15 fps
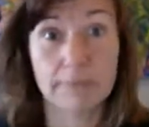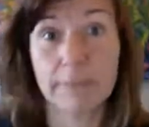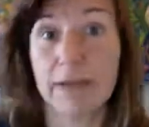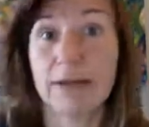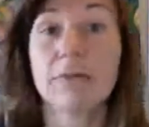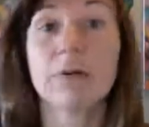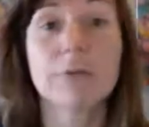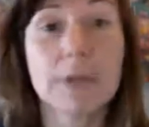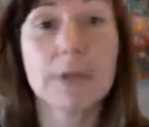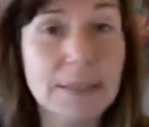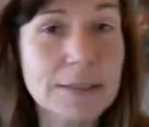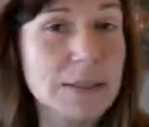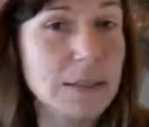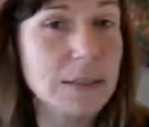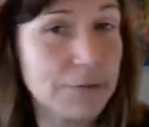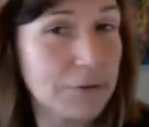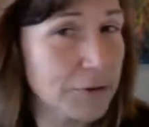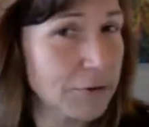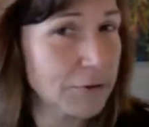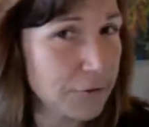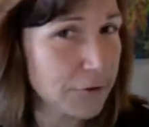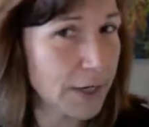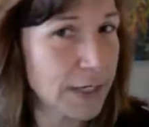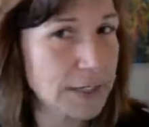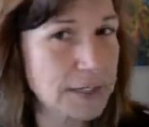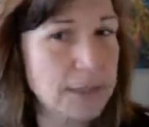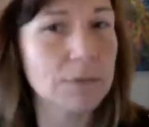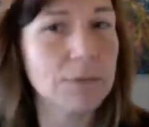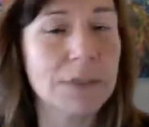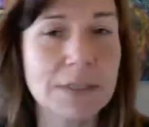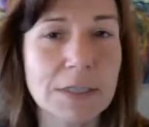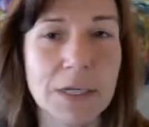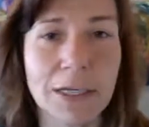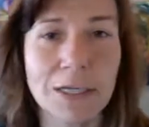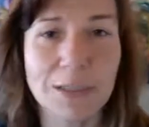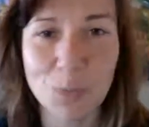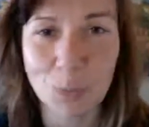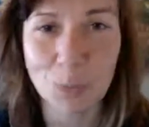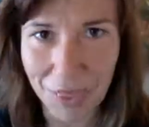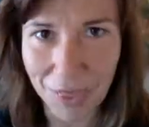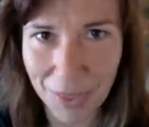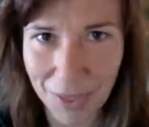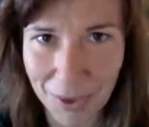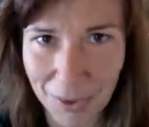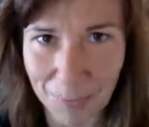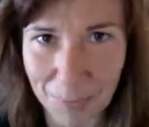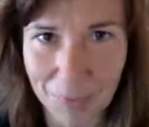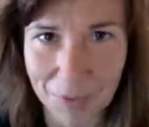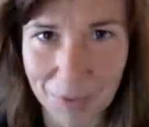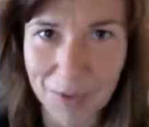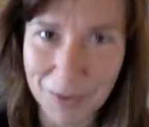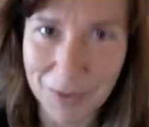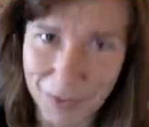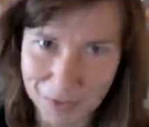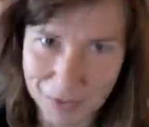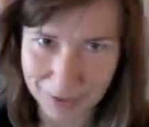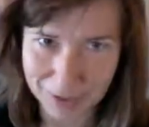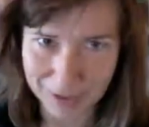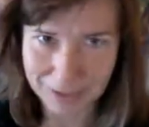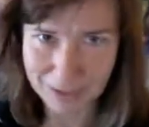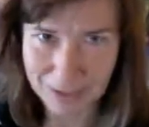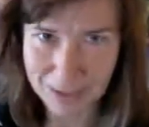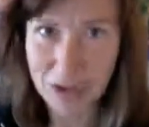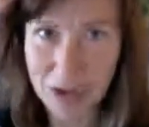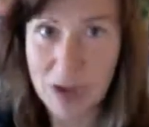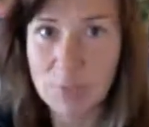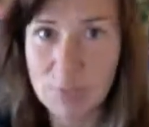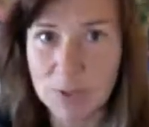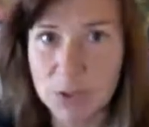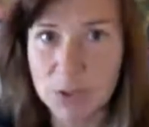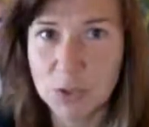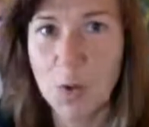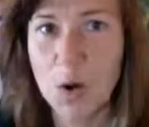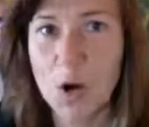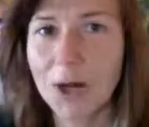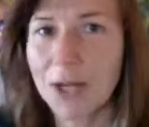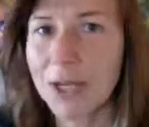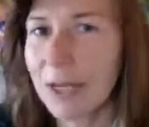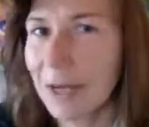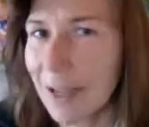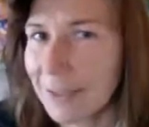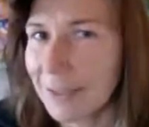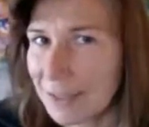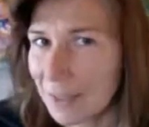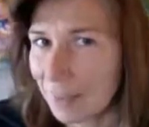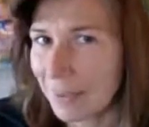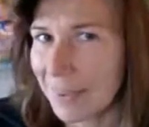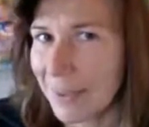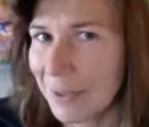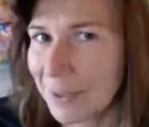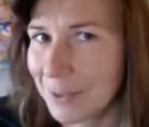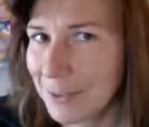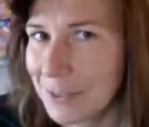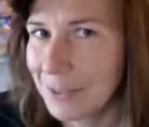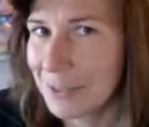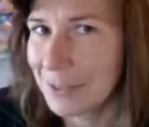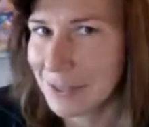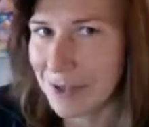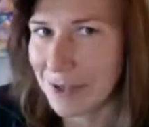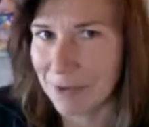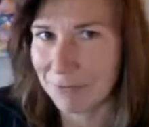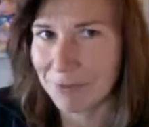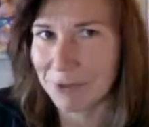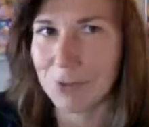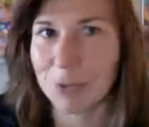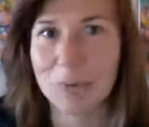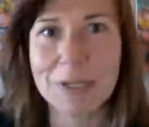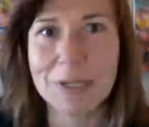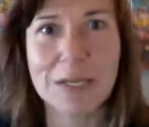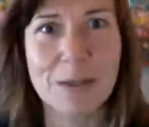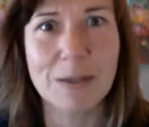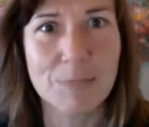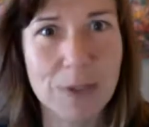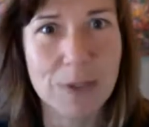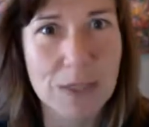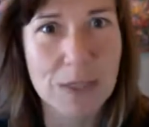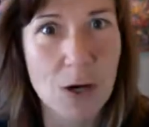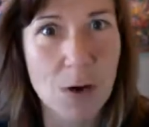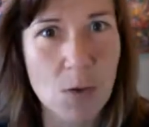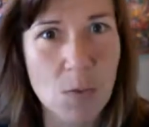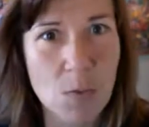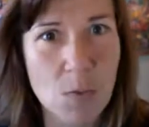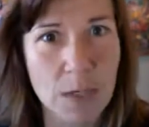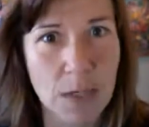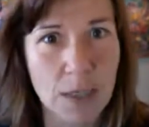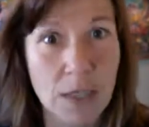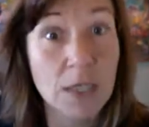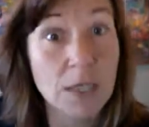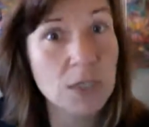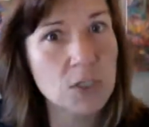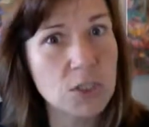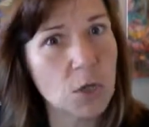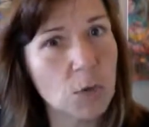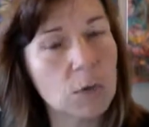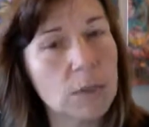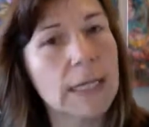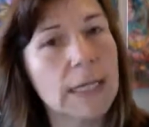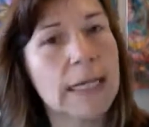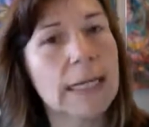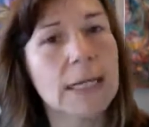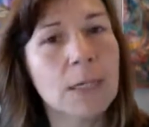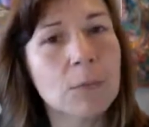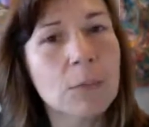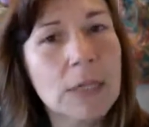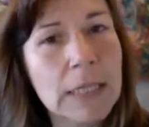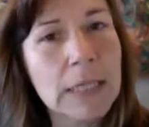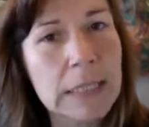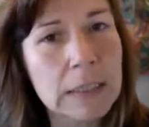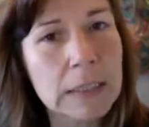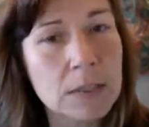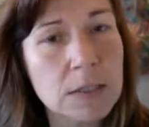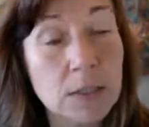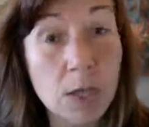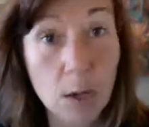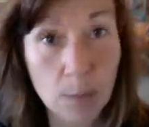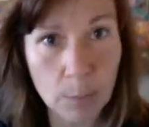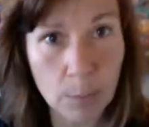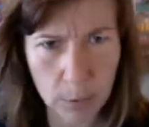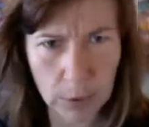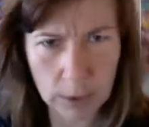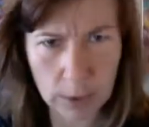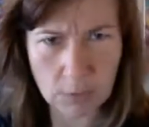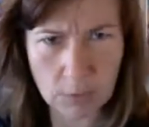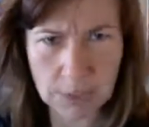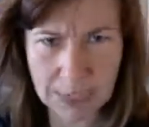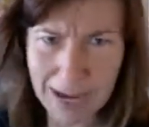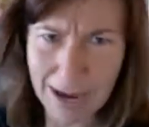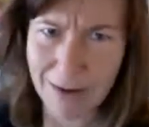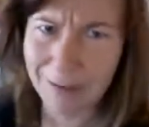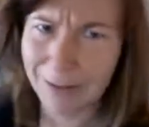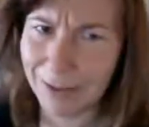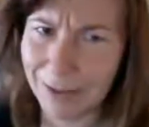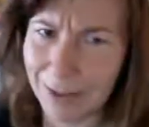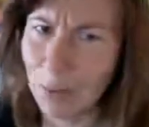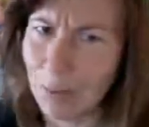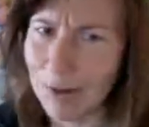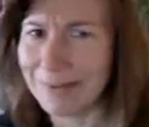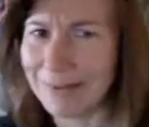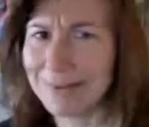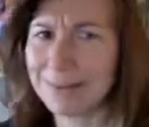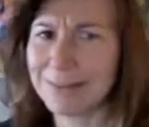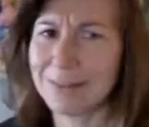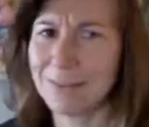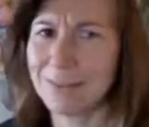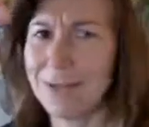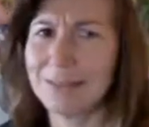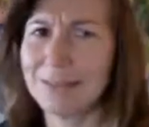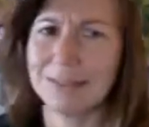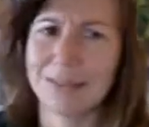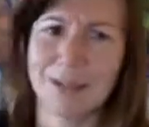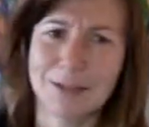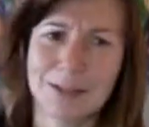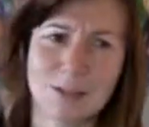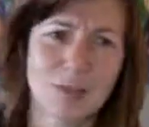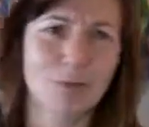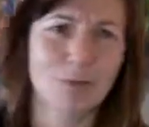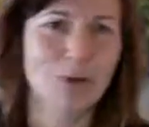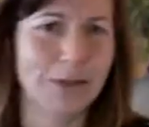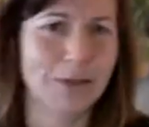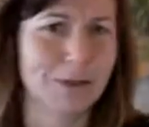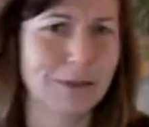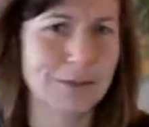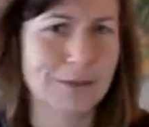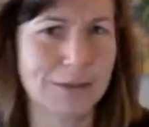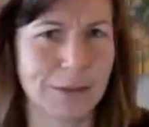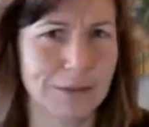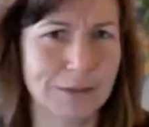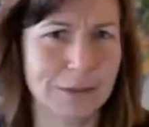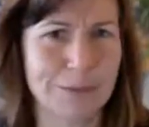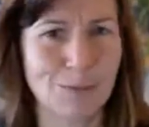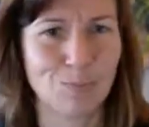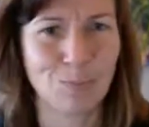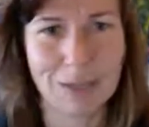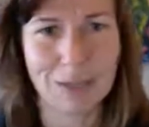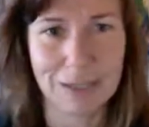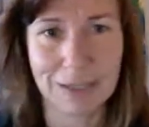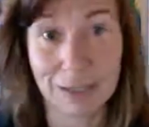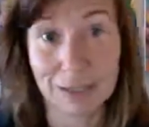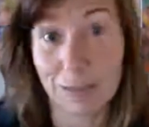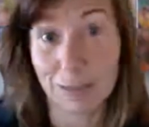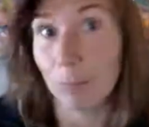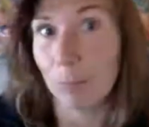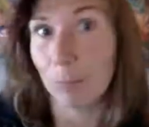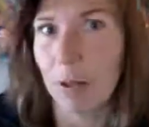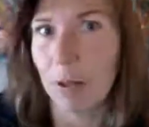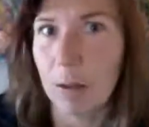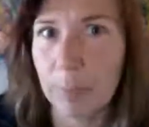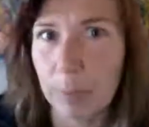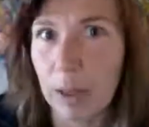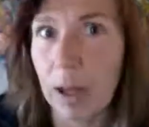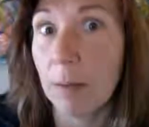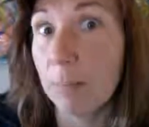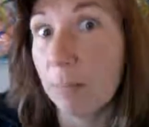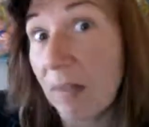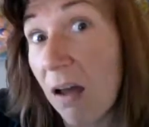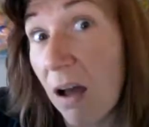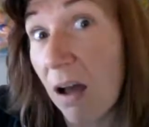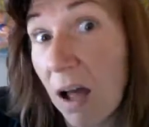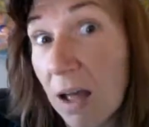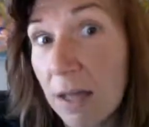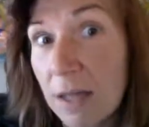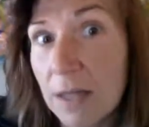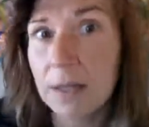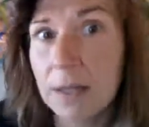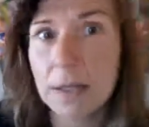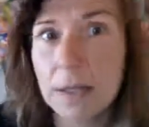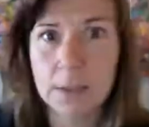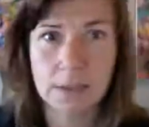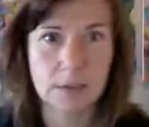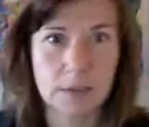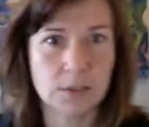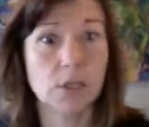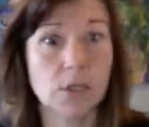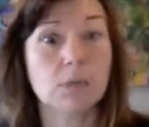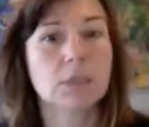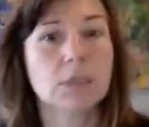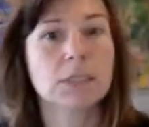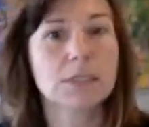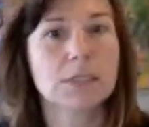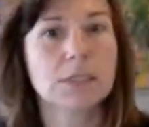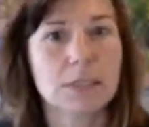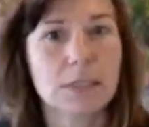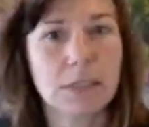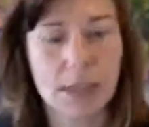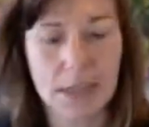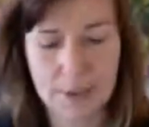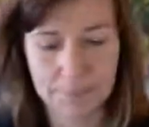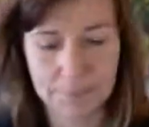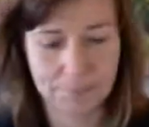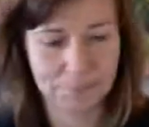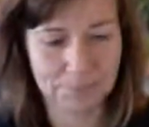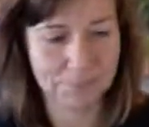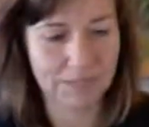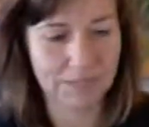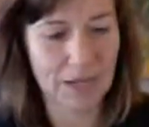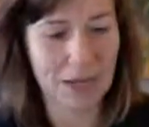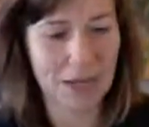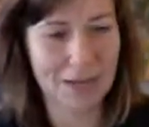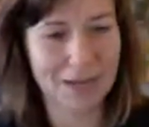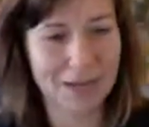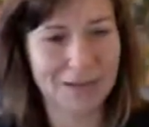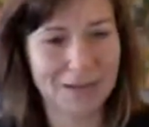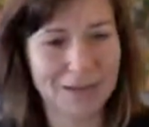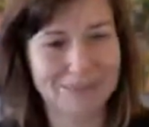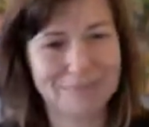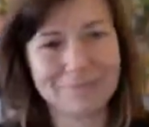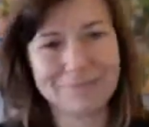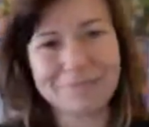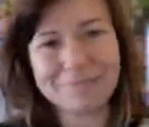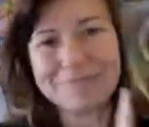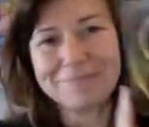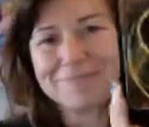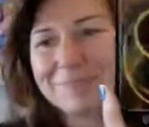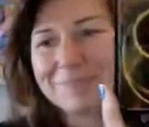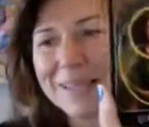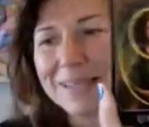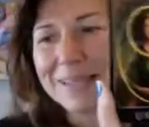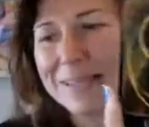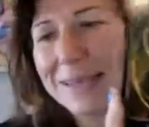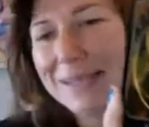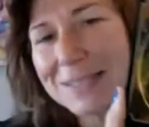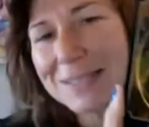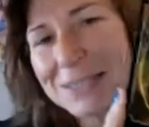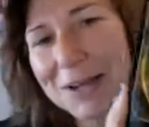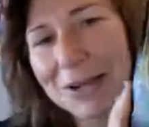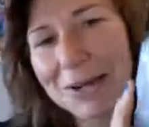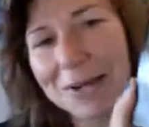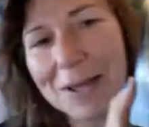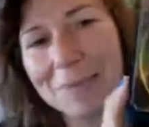Everyone has a different phrase that resonates with them. All right, but you are connecting with that good stuff, so keep it going. Don't let anyone else bring you down and go, well, it doesn't make sense, and realistically speaking, and blah, blah, blah. Don't listen to them. Oh. The next card